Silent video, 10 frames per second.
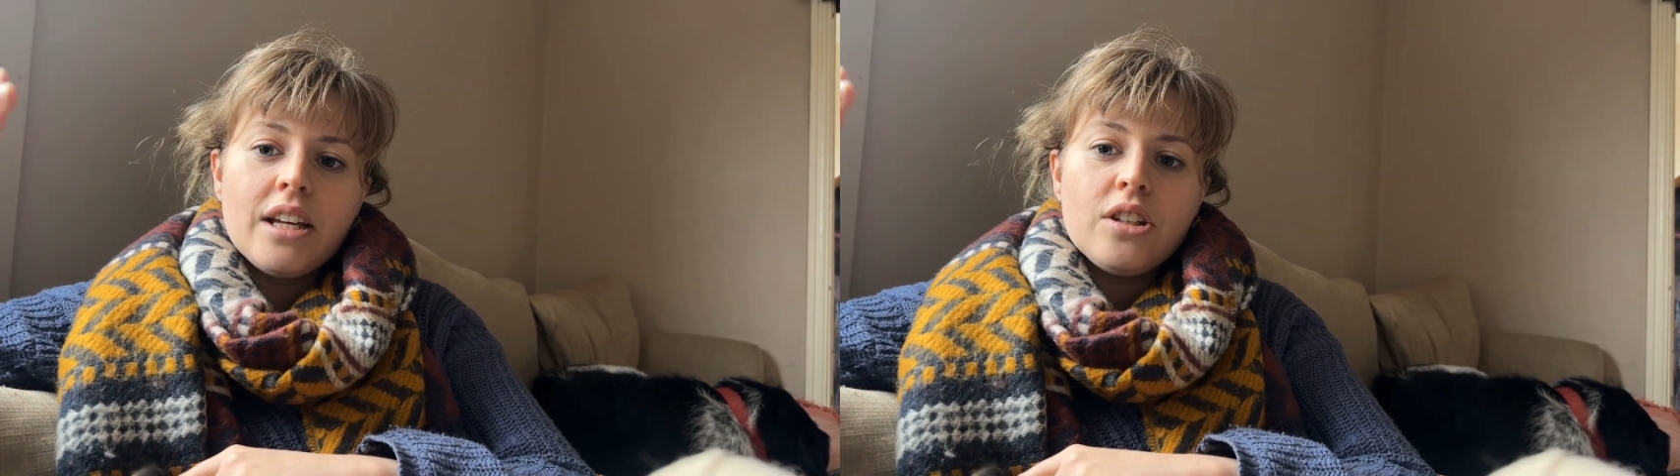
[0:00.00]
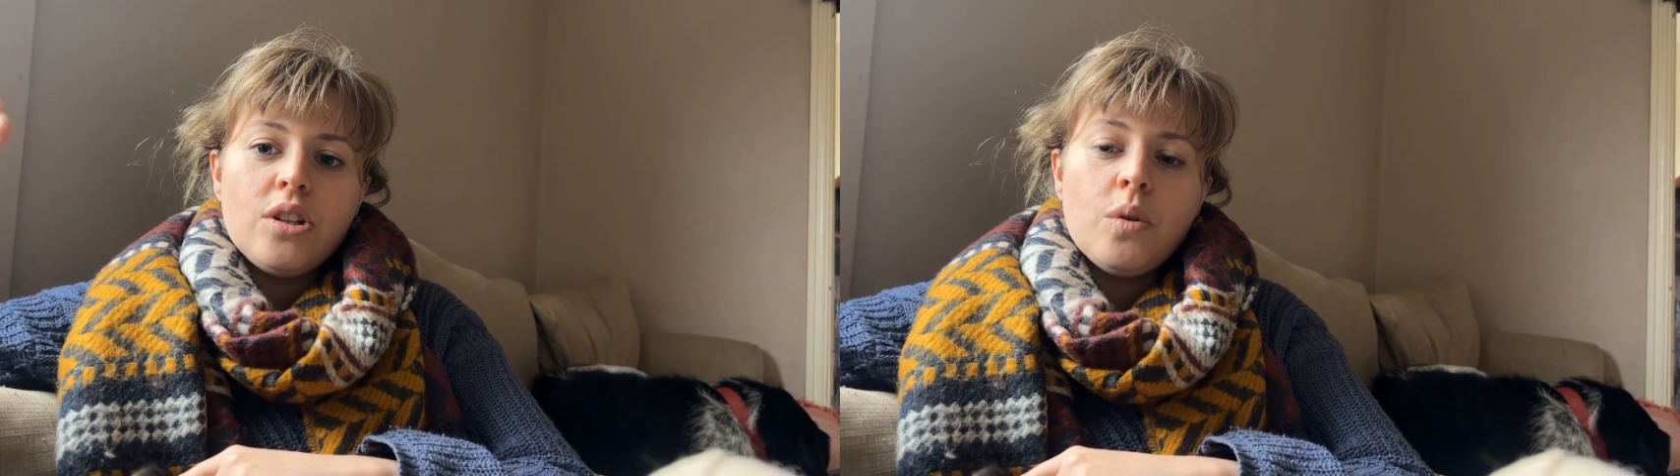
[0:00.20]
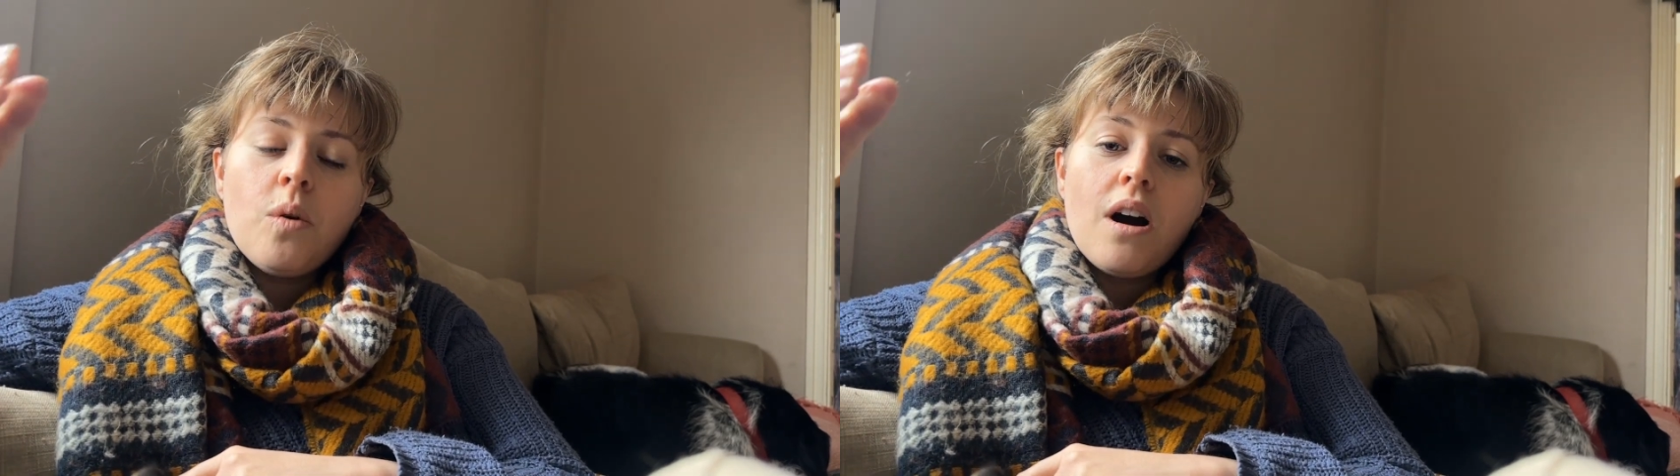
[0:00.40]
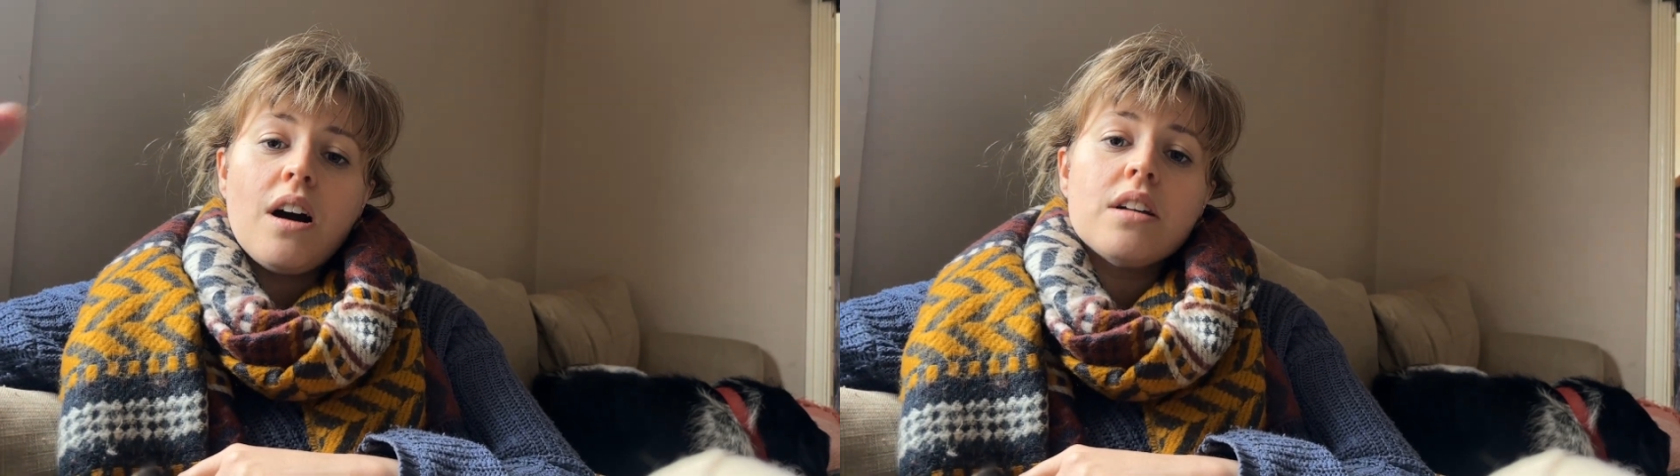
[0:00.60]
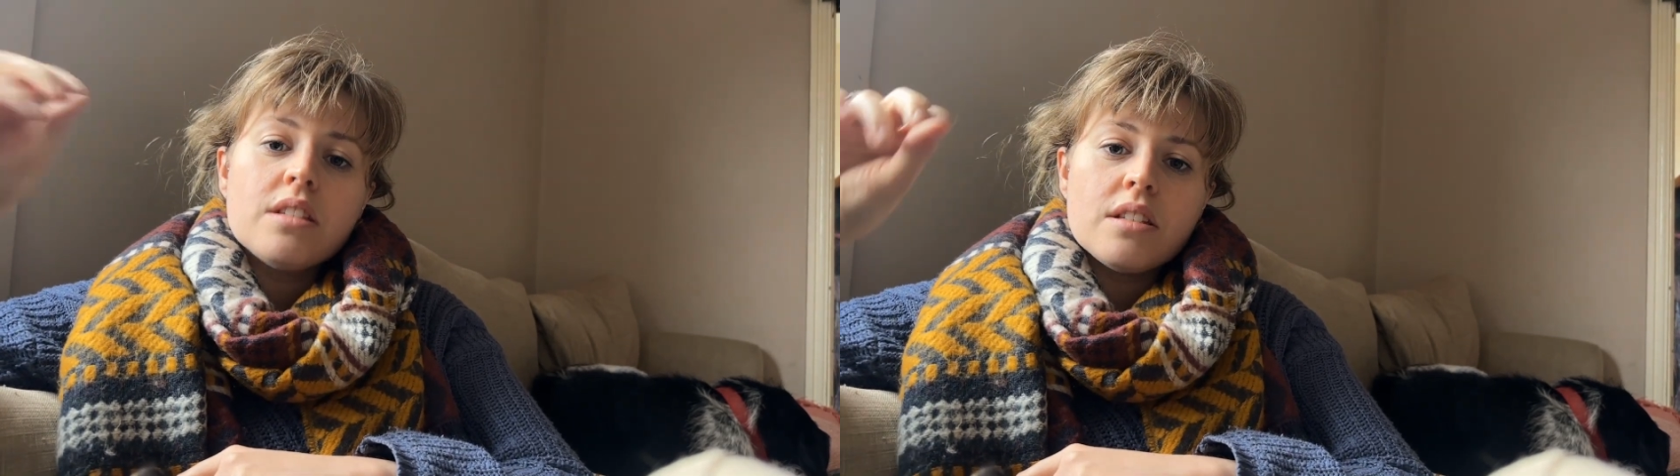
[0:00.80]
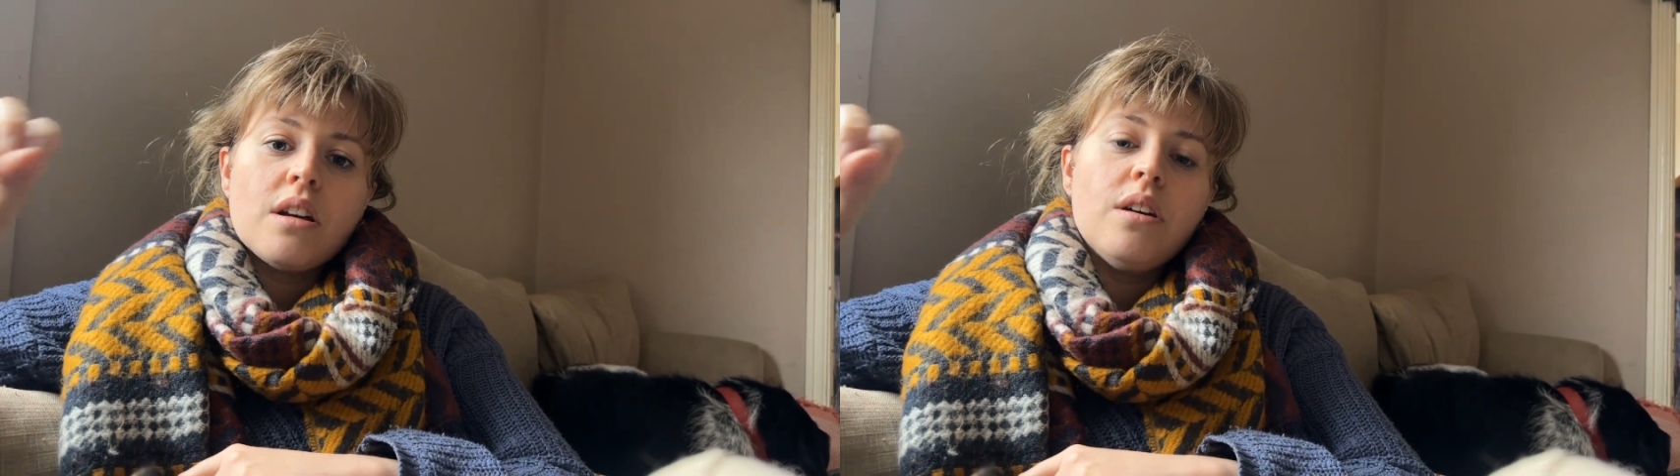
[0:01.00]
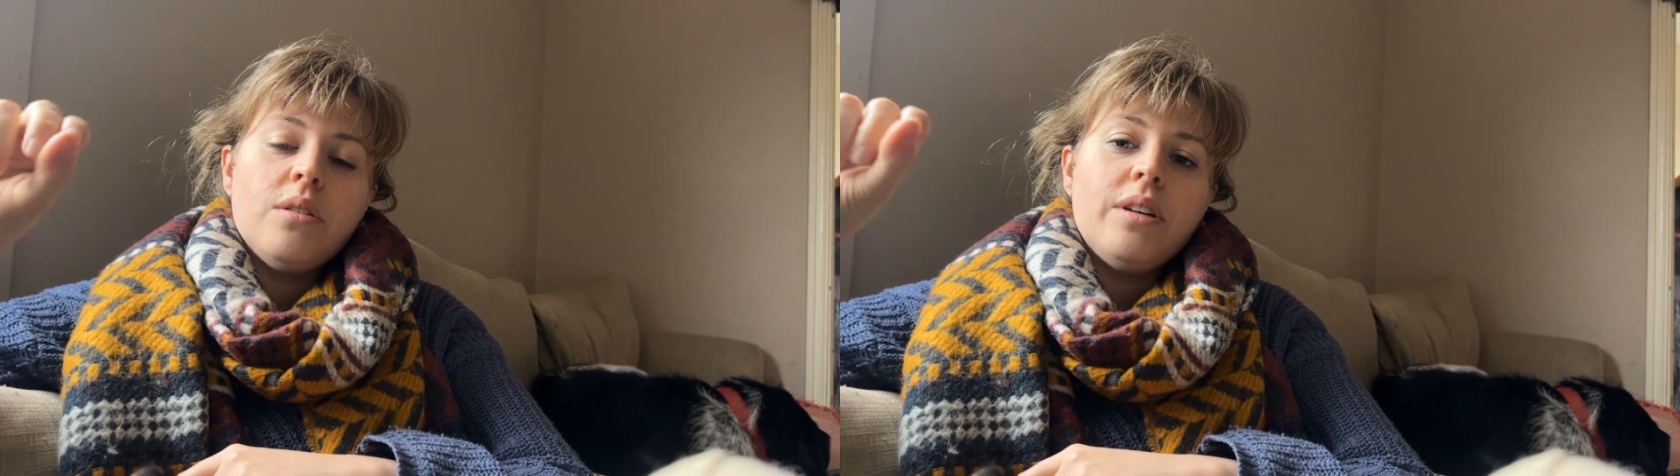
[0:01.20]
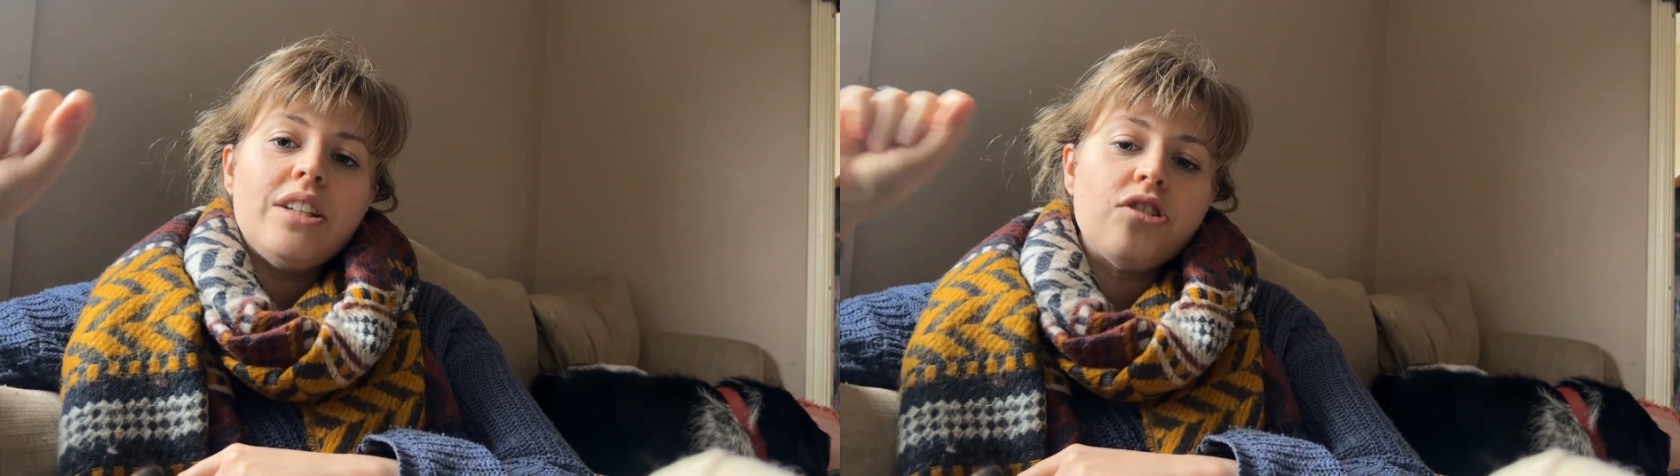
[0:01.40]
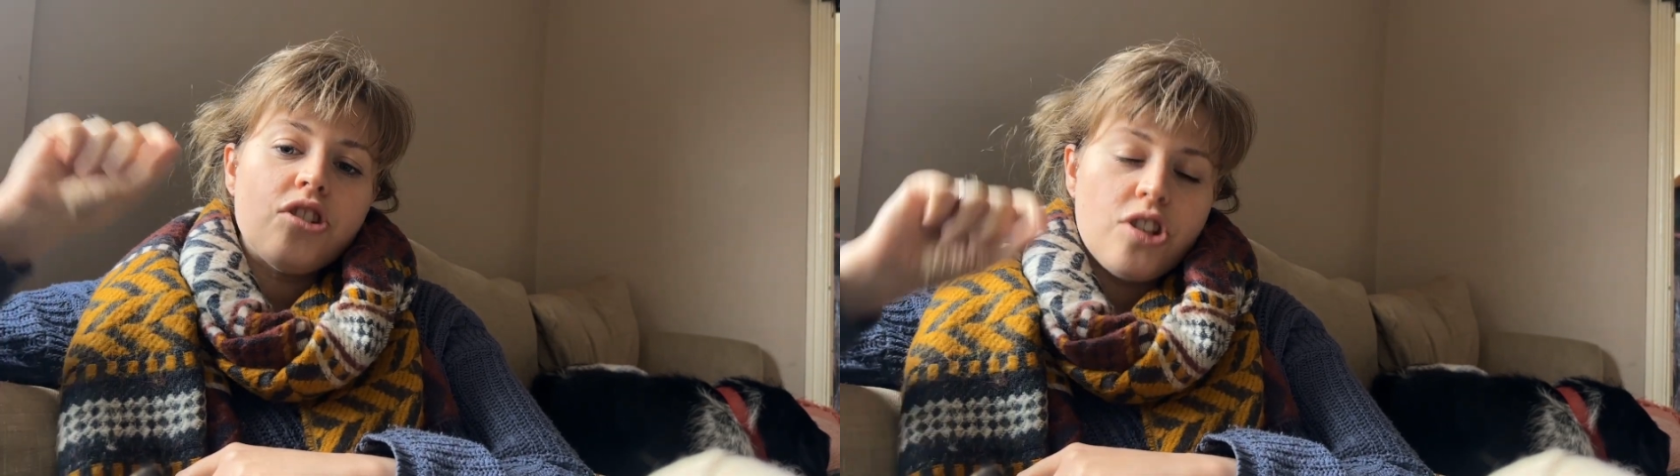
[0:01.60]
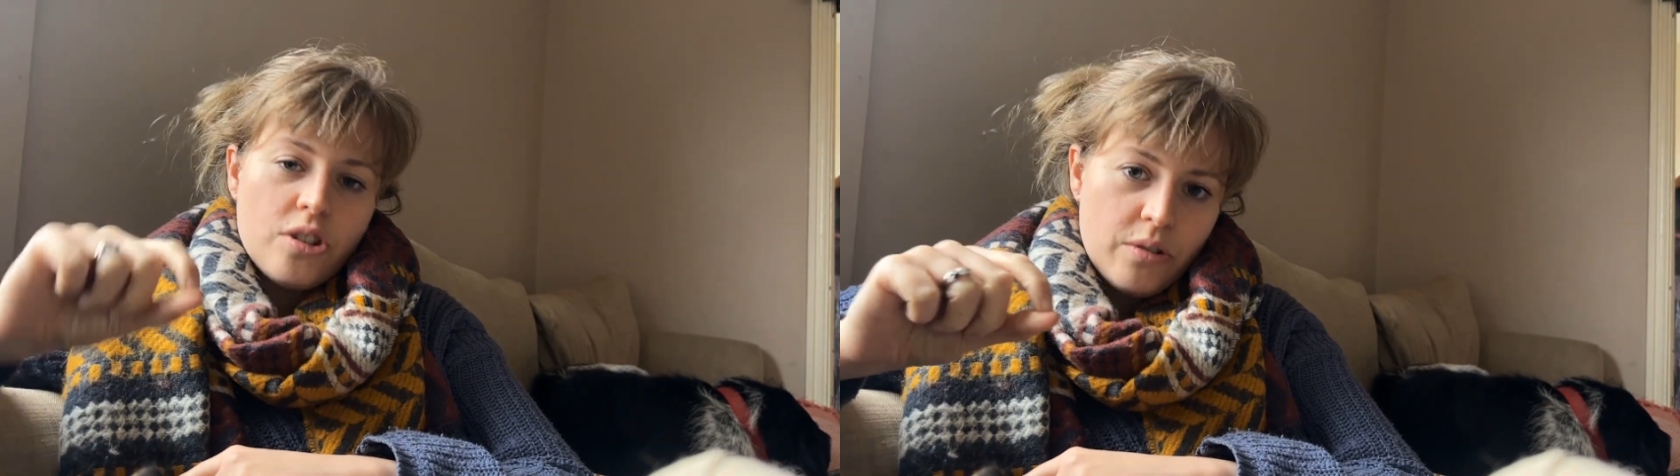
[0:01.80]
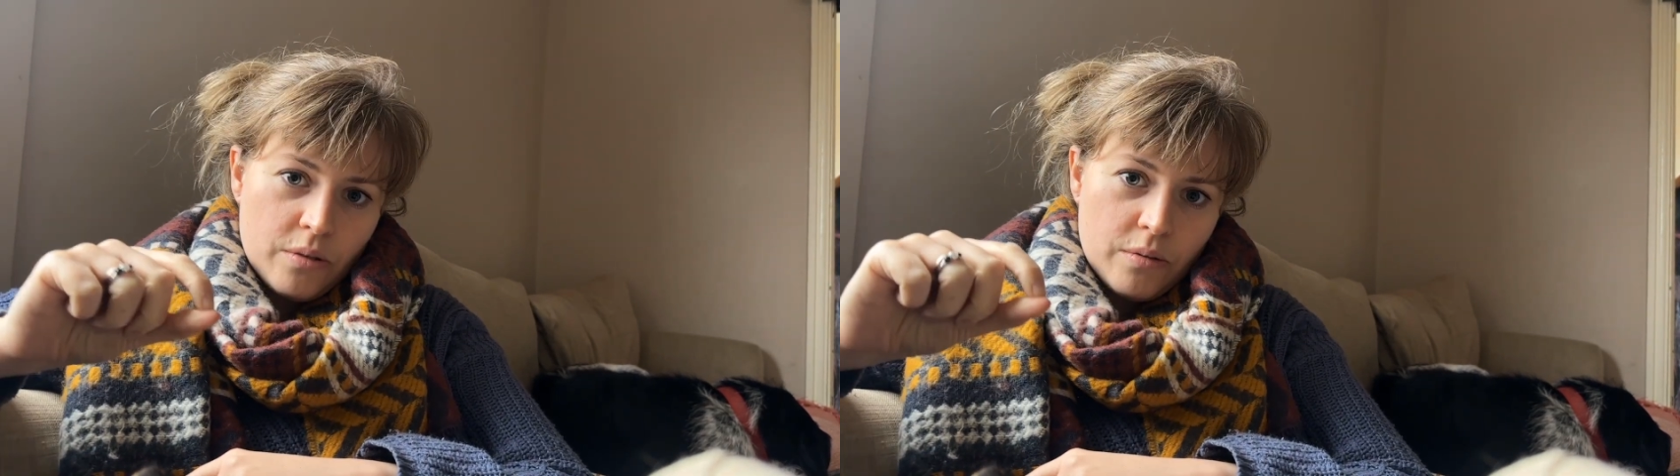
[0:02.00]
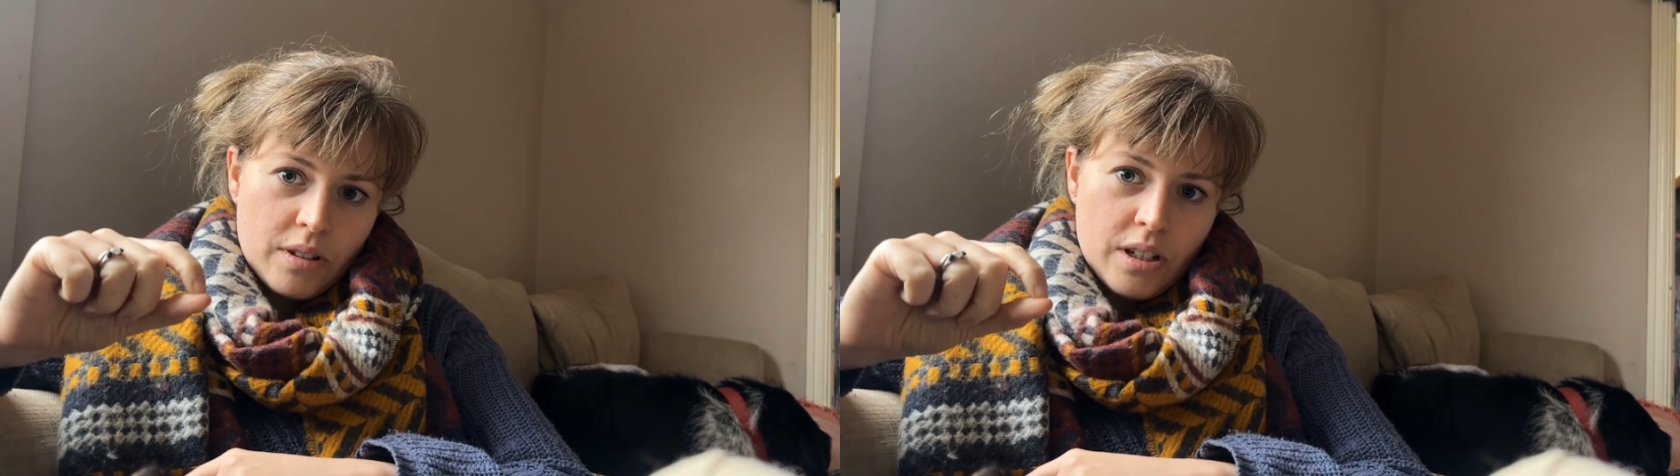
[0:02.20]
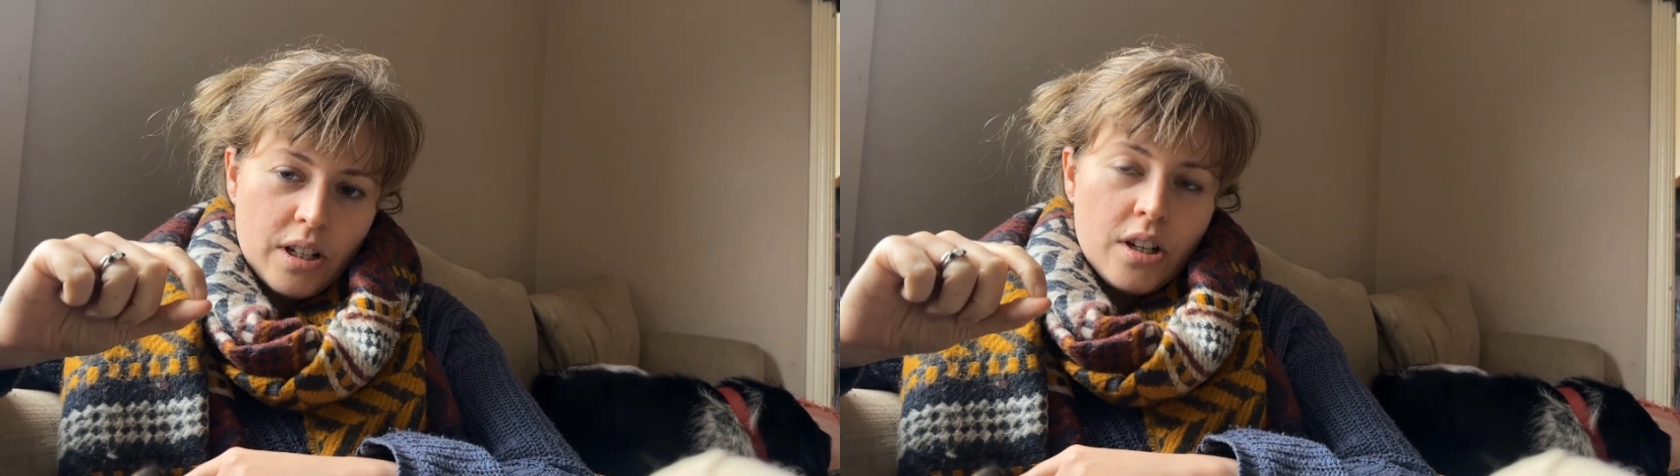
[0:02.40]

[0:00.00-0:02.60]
you are so in tune